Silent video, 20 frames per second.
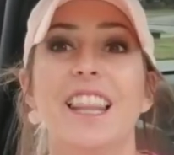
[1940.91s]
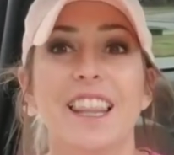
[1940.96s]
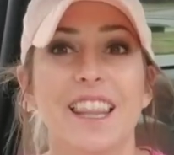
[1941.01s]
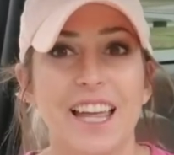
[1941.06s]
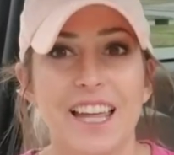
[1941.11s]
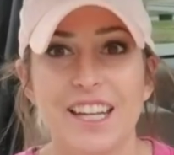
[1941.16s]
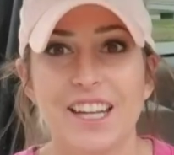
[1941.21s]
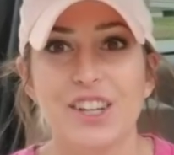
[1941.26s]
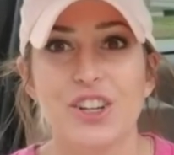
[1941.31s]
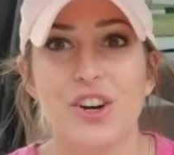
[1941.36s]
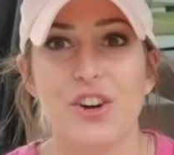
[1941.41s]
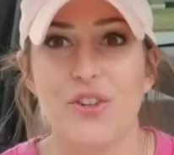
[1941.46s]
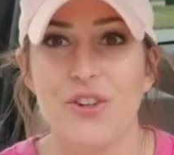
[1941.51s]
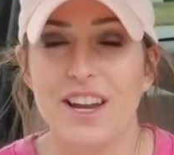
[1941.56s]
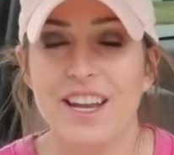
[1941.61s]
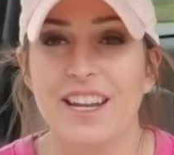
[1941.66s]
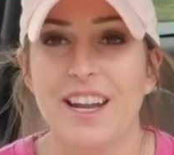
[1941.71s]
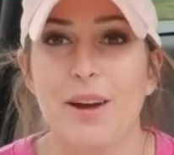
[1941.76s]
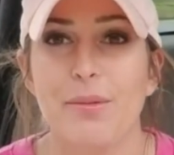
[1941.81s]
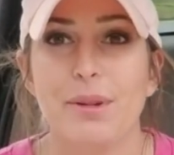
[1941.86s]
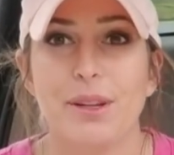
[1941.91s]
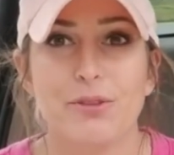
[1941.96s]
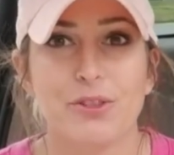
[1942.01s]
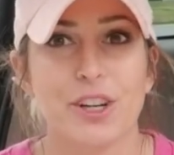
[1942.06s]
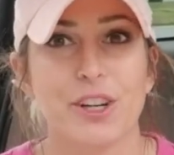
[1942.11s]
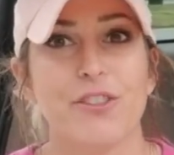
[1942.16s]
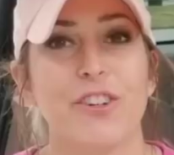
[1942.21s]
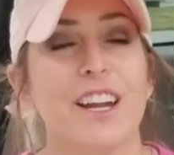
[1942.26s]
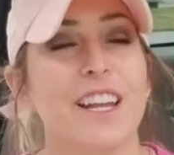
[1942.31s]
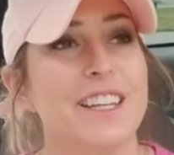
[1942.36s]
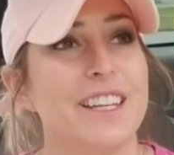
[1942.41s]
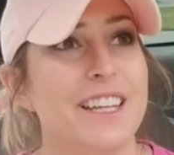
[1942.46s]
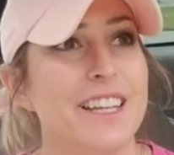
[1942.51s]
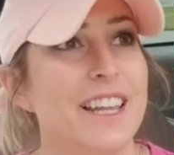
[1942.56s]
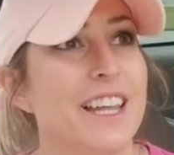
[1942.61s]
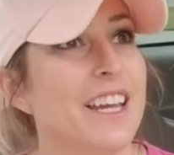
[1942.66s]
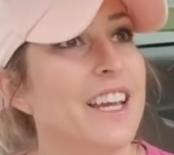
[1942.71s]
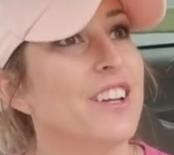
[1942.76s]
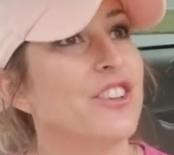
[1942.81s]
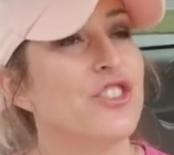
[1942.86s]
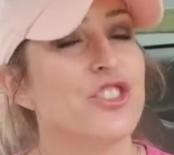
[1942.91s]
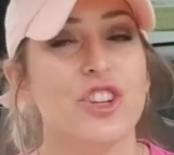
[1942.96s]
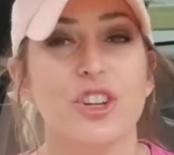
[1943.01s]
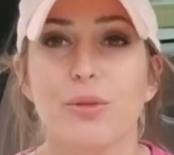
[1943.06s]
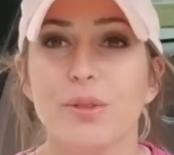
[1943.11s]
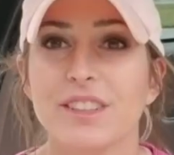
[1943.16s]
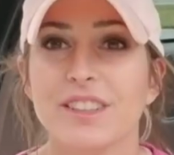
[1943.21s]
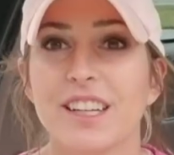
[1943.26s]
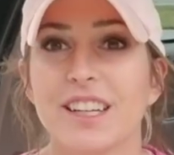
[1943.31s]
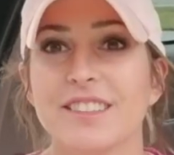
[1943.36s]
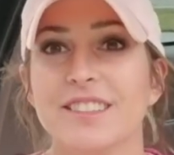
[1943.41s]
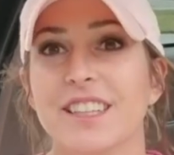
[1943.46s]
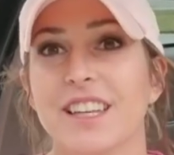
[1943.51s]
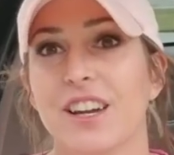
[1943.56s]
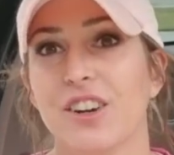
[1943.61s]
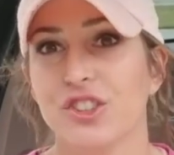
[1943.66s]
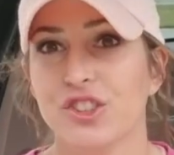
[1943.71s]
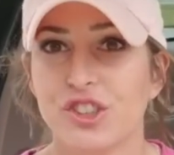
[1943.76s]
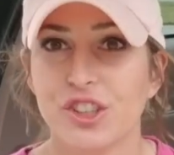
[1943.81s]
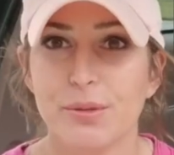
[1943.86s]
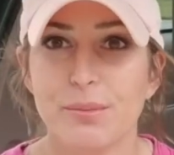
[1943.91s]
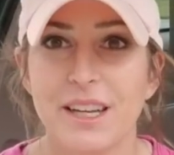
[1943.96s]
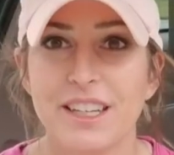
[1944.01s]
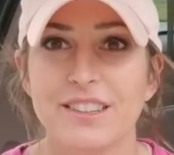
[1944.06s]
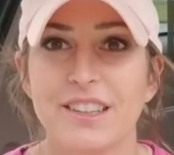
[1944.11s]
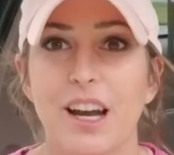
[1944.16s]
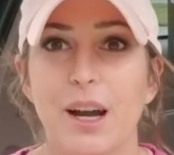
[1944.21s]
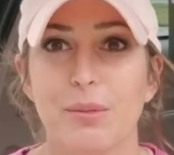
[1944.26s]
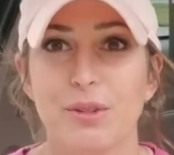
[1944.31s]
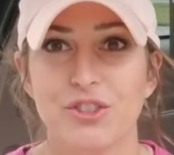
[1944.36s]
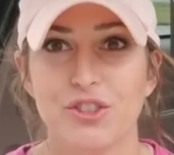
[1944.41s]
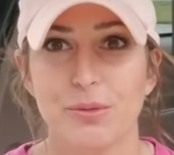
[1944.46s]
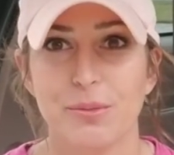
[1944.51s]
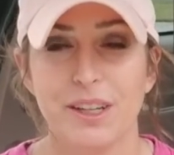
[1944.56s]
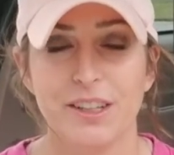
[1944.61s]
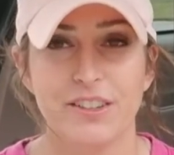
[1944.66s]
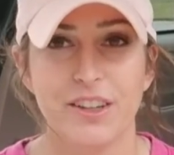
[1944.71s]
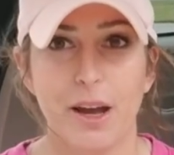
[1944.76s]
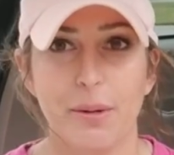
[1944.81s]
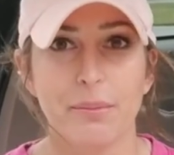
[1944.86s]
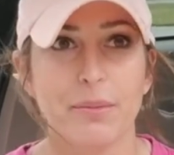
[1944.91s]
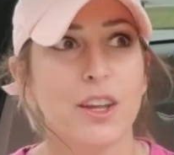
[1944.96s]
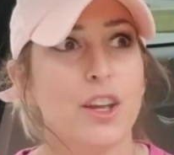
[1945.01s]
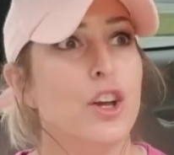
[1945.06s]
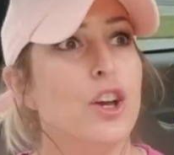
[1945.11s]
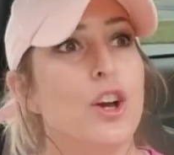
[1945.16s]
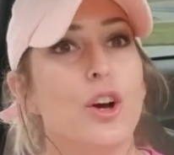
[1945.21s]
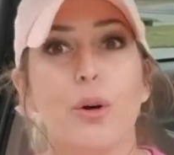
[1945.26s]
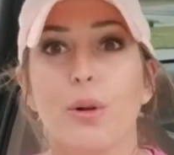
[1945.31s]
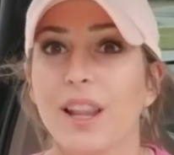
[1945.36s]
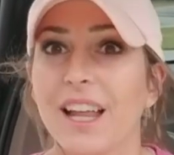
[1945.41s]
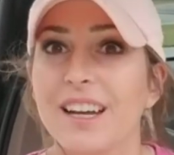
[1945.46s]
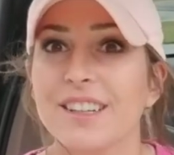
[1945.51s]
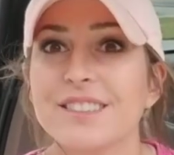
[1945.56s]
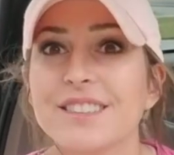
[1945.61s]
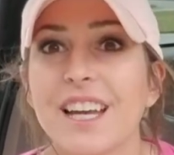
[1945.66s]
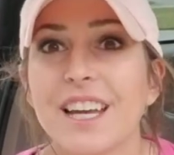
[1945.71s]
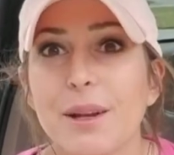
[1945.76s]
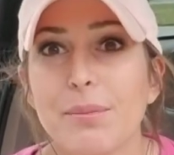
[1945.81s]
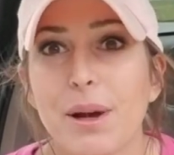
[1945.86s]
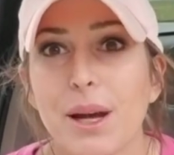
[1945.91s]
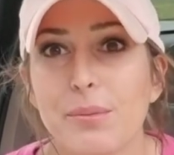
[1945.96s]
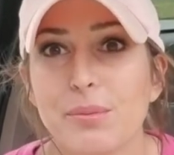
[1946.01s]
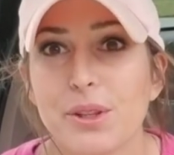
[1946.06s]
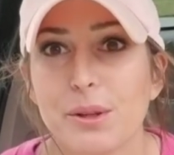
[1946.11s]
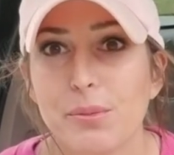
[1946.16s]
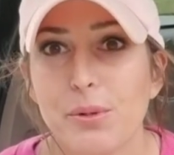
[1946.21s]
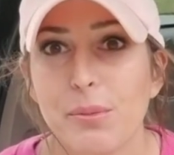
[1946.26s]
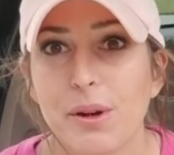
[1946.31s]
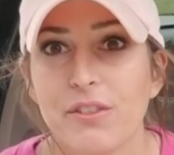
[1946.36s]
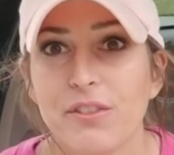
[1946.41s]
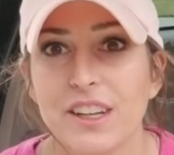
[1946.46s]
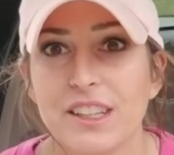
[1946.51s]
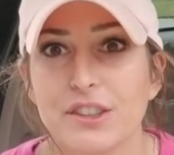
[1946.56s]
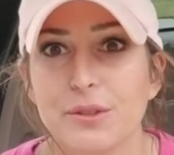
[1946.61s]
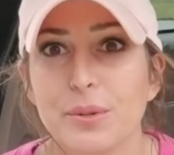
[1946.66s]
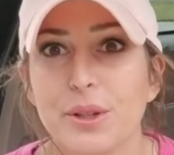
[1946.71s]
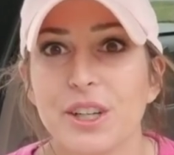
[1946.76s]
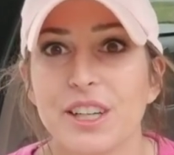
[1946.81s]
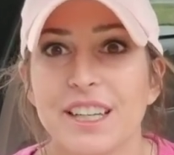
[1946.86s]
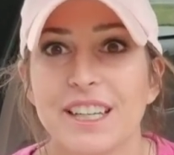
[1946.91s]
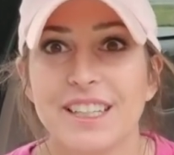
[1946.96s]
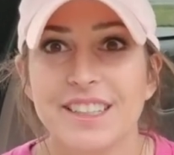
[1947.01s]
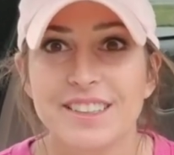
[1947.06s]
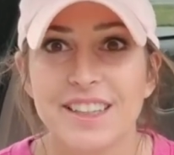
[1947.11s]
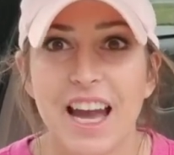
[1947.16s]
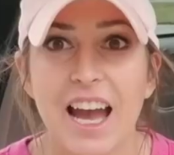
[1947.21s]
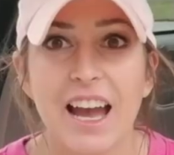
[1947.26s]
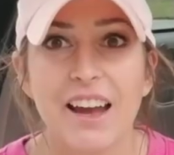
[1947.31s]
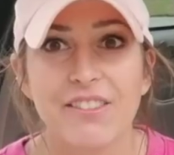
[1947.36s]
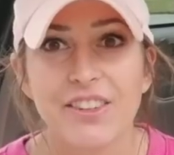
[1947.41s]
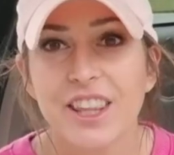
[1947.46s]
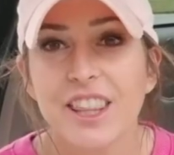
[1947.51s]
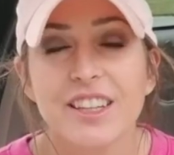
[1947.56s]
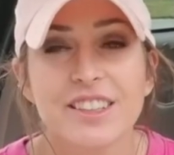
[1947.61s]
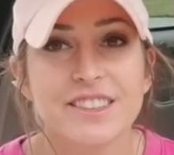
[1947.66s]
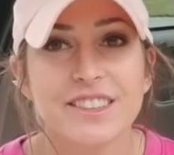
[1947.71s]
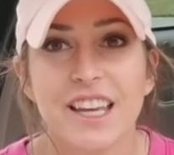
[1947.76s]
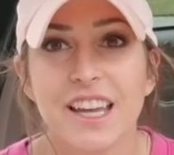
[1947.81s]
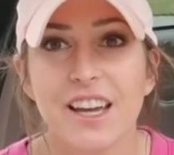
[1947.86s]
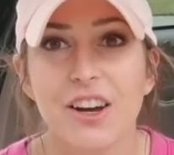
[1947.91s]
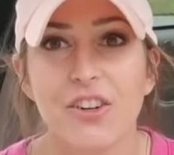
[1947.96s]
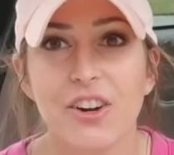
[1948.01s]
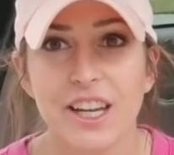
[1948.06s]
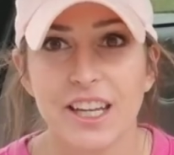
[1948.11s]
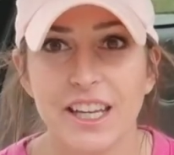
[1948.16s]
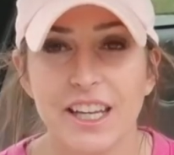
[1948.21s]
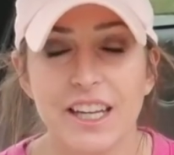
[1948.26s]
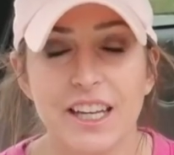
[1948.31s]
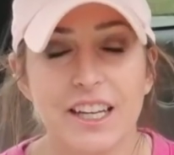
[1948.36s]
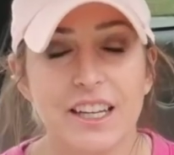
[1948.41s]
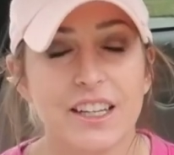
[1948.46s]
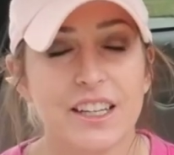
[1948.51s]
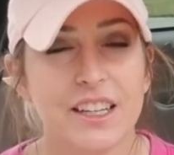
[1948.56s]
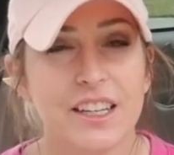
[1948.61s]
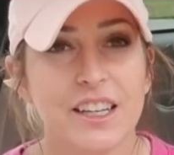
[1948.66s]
let it go. And I've been regretting it. Like I should have went to that sale. I should have made time. I should have made time. Last night it pops up on my Facebook. He's having the sale again.